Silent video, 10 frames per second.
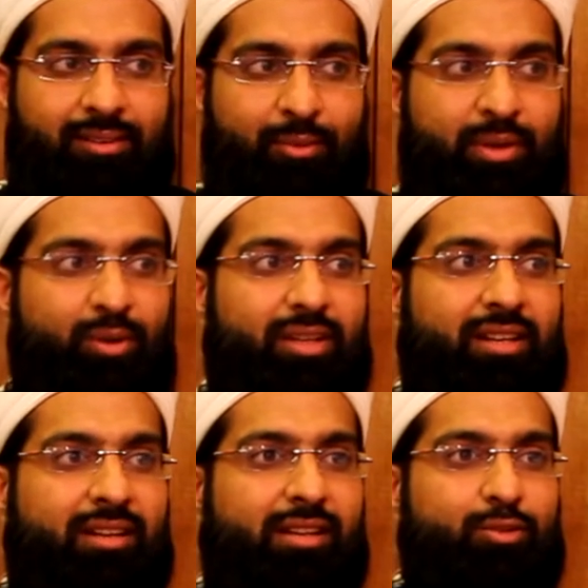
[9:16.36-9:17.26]
We know that
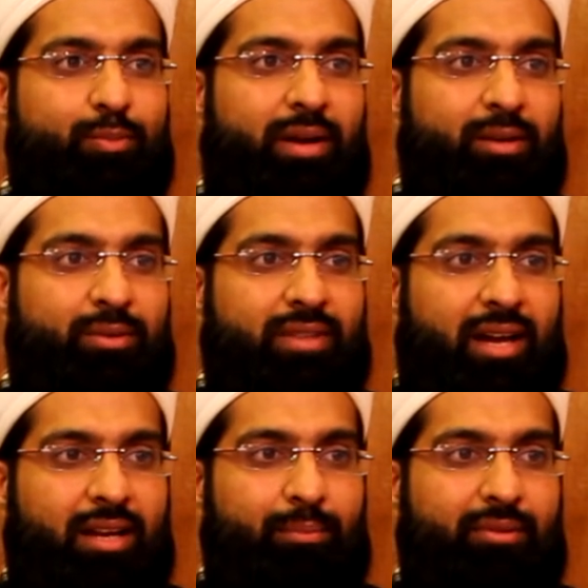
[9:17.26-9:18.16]
Allah subhanahu wa
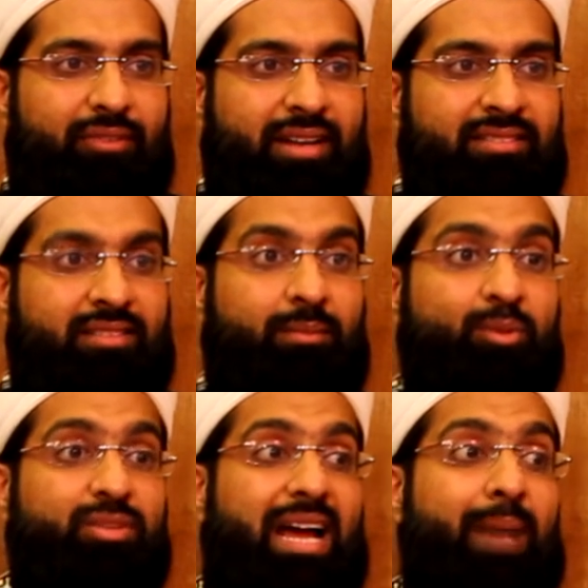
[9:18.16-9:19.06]
ta'ala provides in the
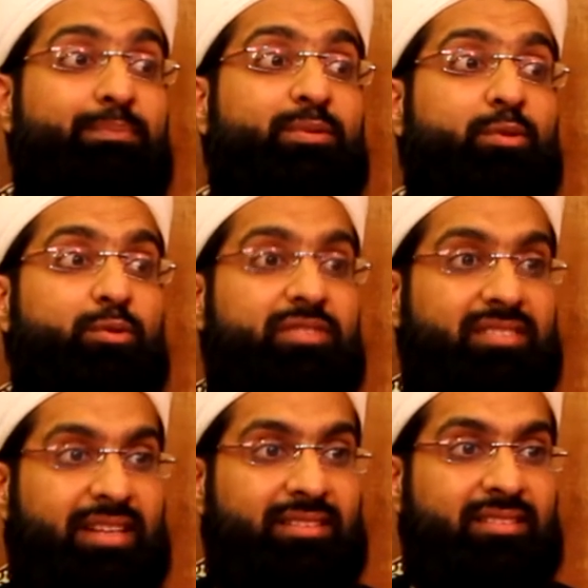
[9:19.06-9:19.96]
most absolute
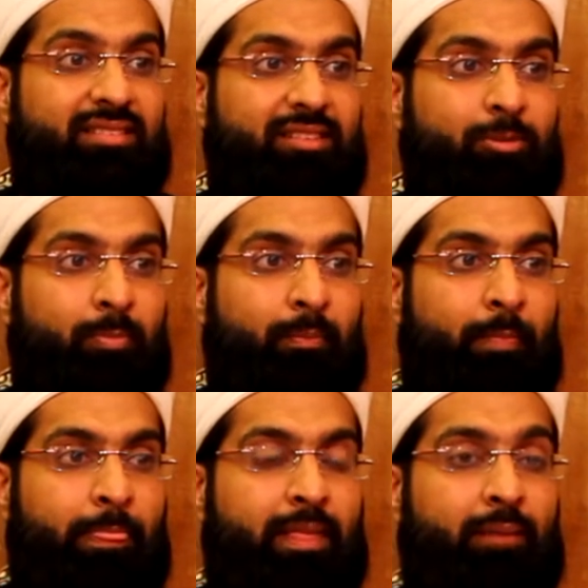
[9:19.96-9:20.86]
sense.
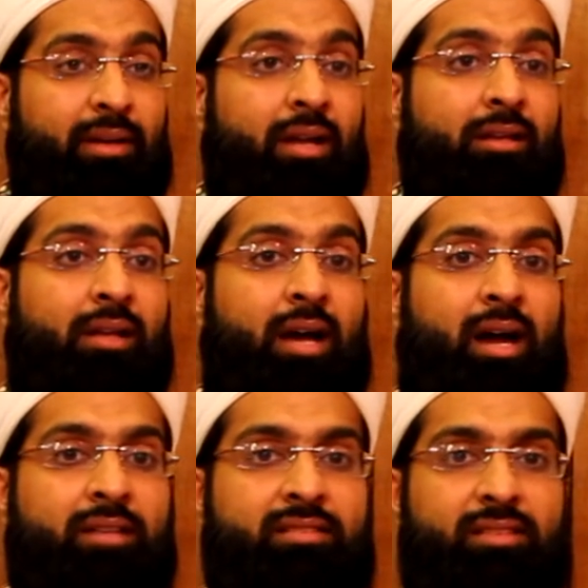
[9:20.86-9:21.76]
But
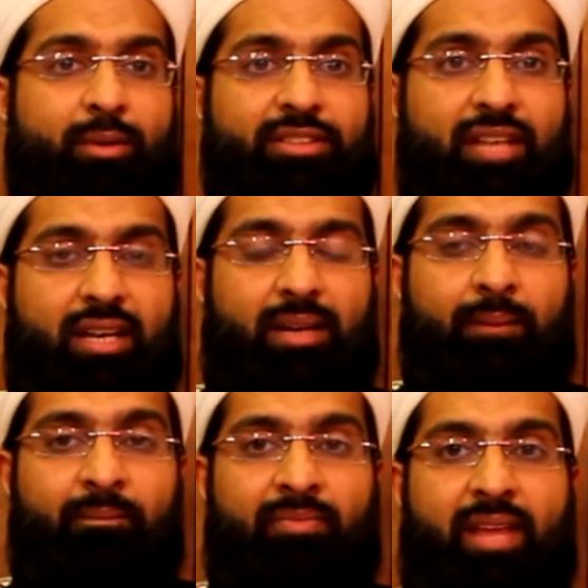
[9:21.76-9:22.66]
Allah azza wa jal
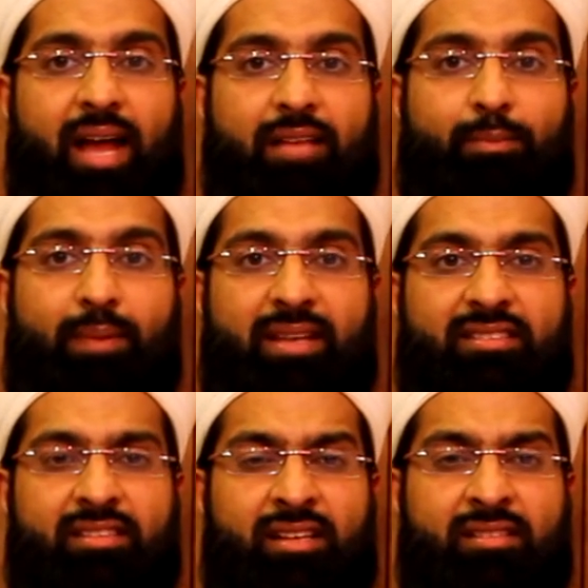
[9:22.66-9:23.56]
has
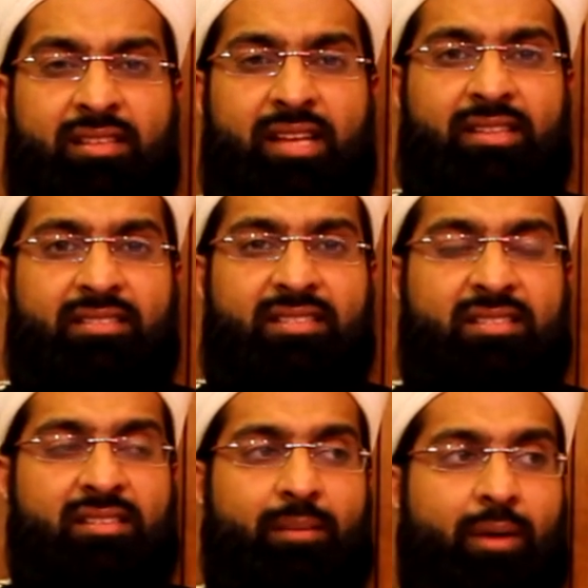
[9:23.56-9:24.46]
placed us in the
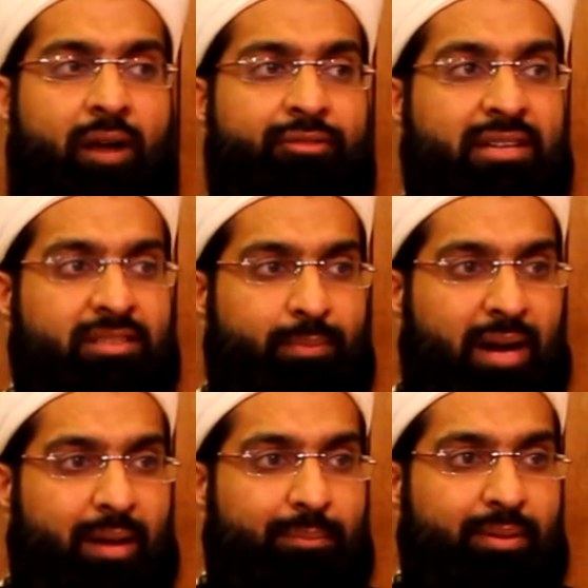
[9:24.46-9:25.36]
system of
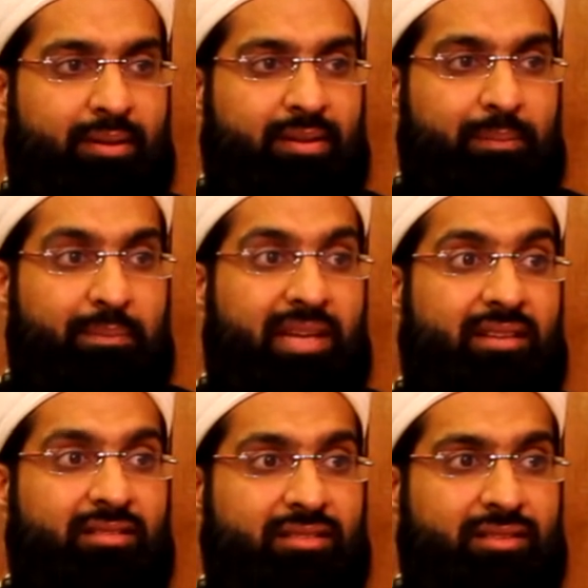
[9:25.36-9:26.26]
asbab,
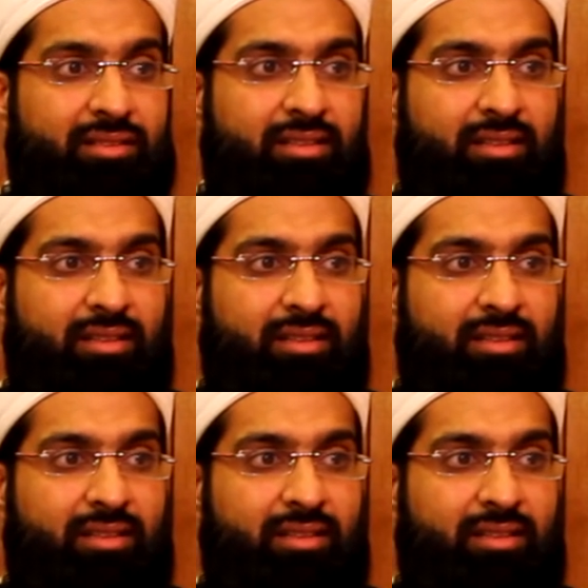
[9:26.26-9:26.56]
means